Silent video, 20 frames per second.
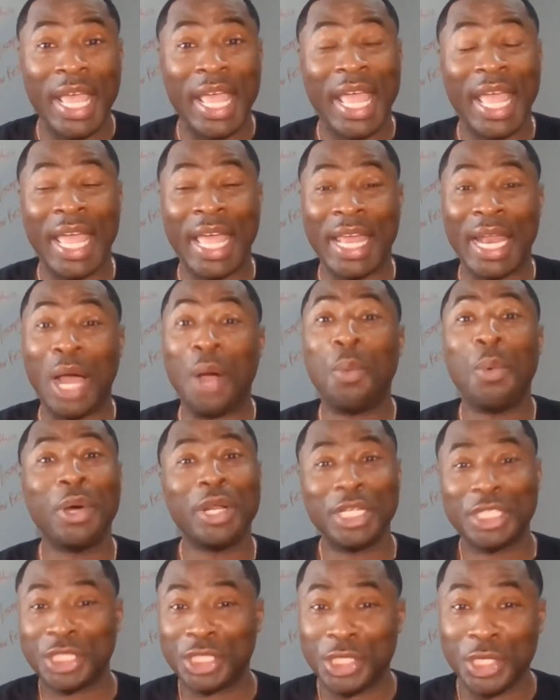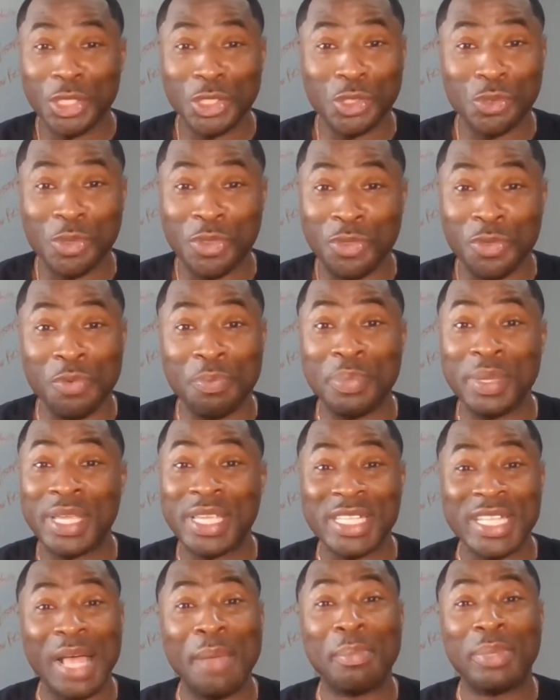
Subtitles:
And I want to share this with you because I